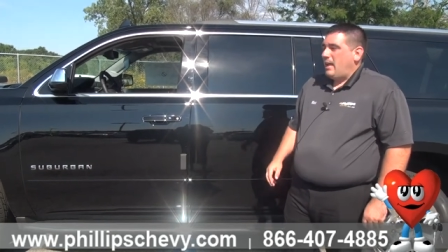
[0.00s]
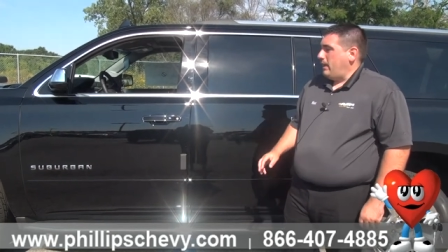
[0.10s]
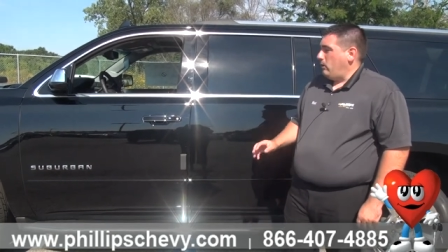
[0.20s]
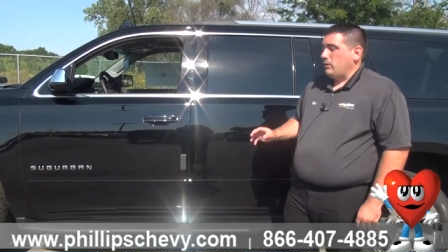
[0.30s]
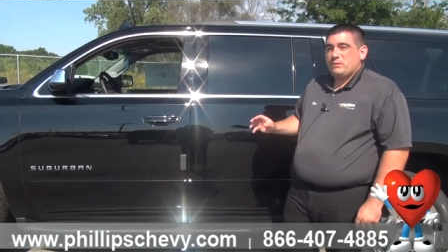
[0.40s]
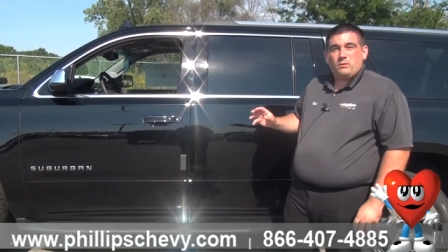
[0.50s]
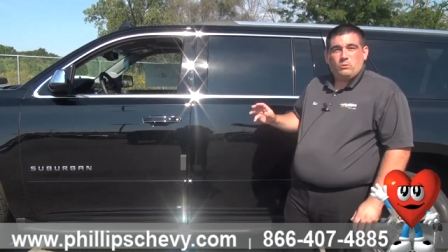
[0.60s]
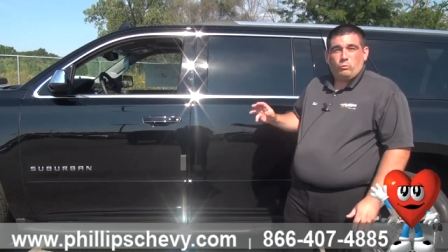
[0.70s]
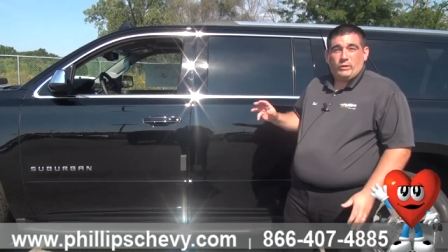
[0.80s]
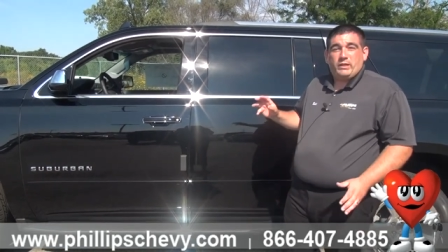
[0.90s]
And also,
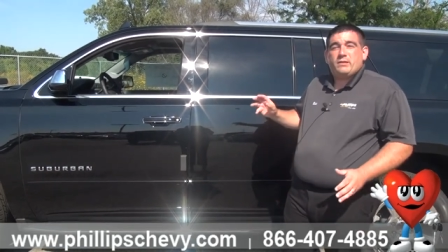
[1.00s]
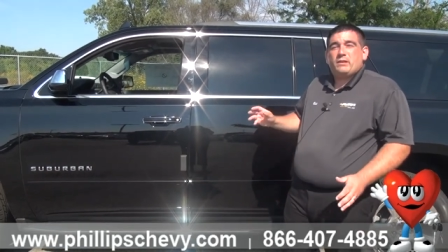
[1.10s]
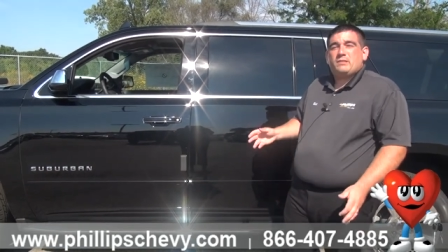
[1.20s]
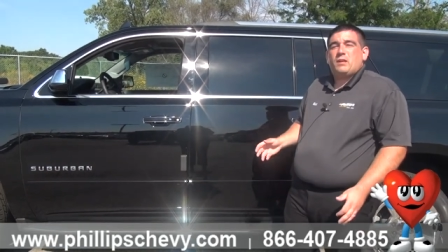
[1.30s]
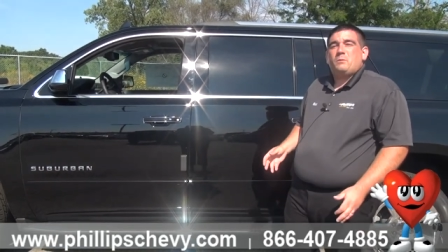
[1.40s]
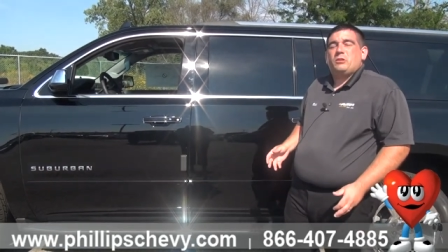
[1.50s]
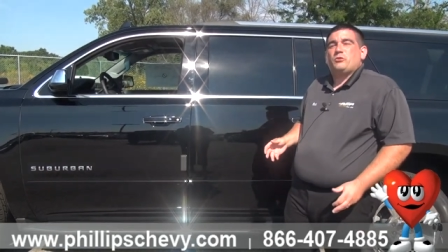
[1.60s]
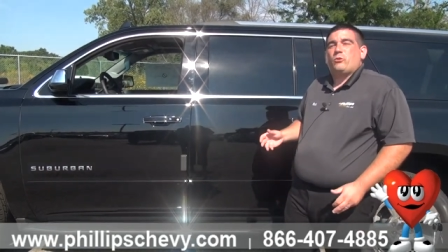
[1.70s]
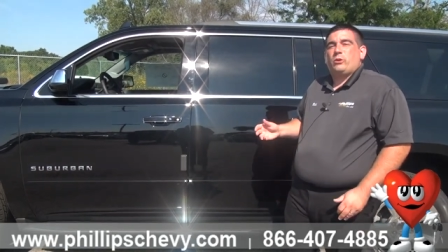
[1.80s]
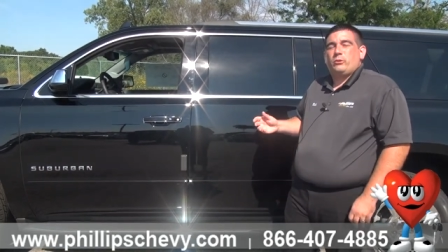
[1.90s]
when it does come with a
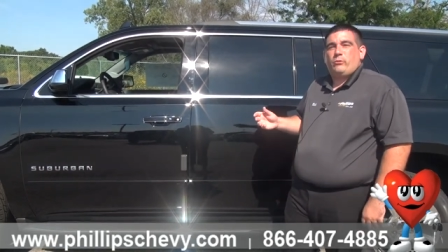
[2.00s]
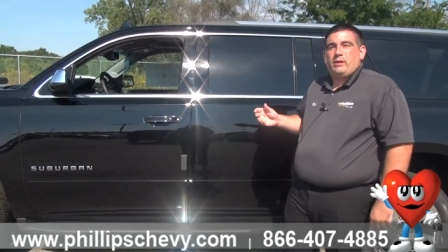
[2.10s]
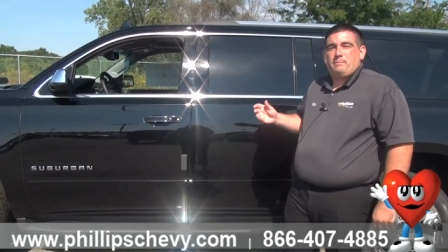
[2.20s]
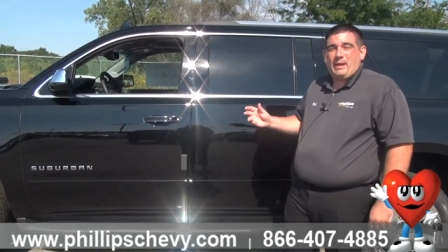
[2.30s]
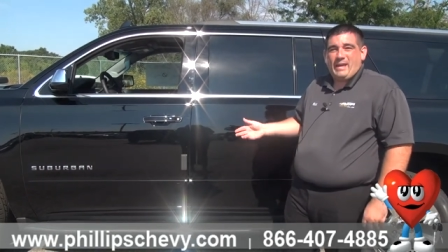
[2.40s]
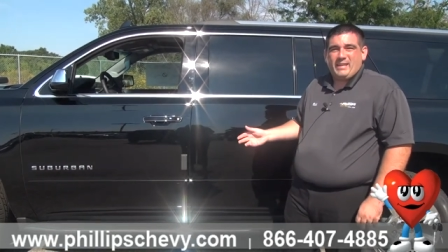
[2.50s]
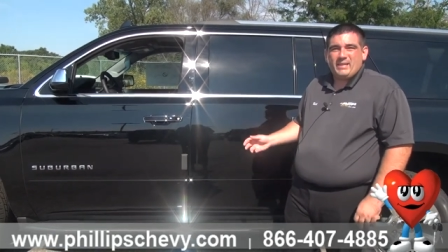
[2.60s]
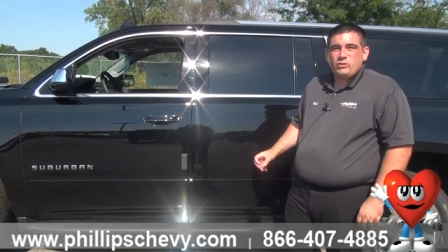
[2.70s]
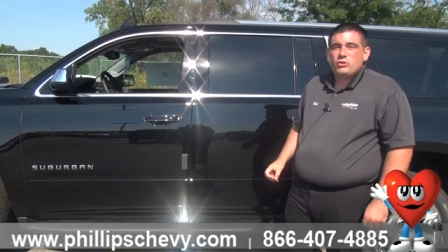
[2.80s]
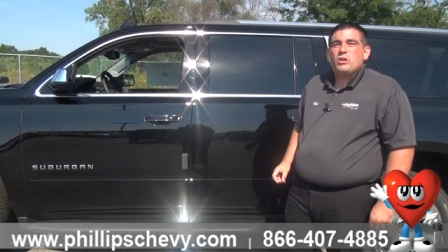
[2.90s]
trailering
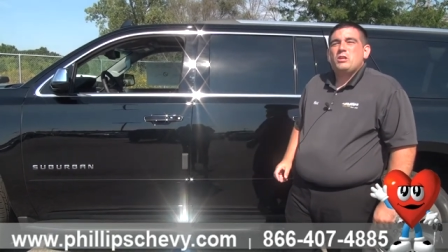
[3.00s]
package,